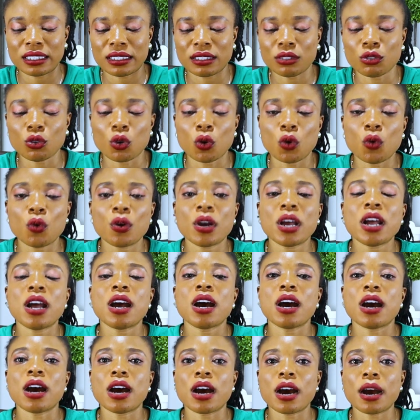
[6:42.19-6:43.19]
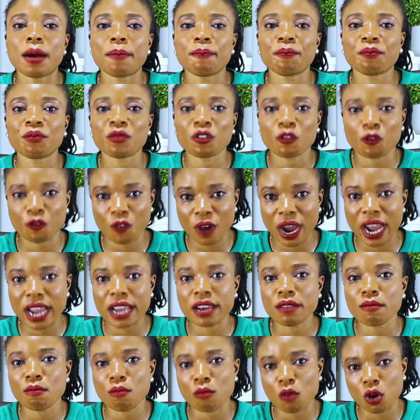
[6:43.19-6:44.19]
So
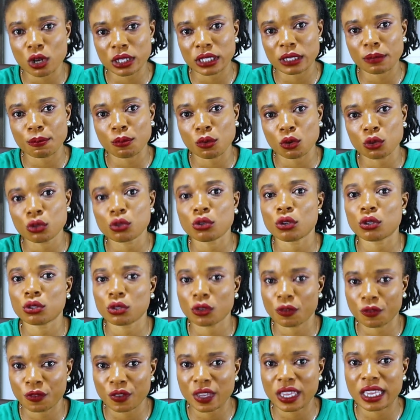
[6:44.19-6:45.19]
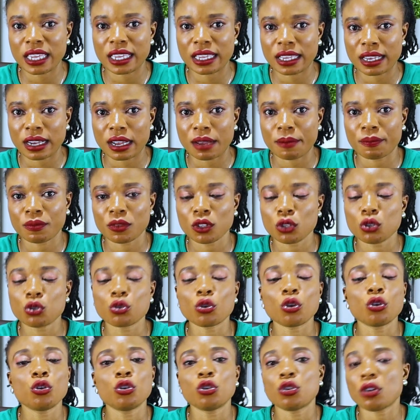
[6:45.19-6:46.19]
find multiple sources of income
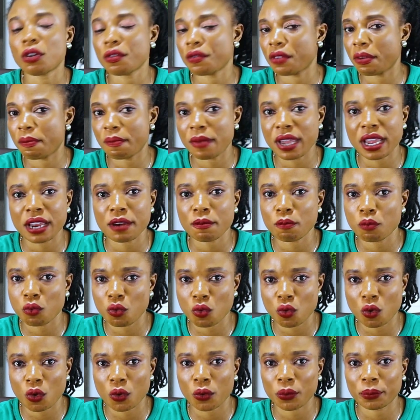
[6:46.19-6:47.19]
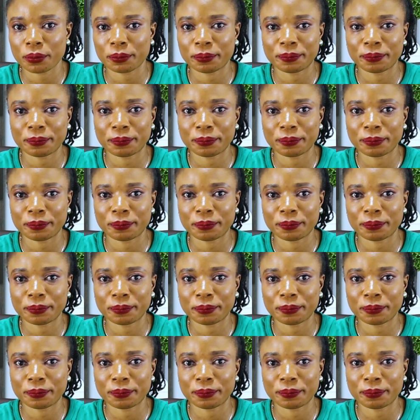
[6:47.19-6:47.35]
so you don't remain poor.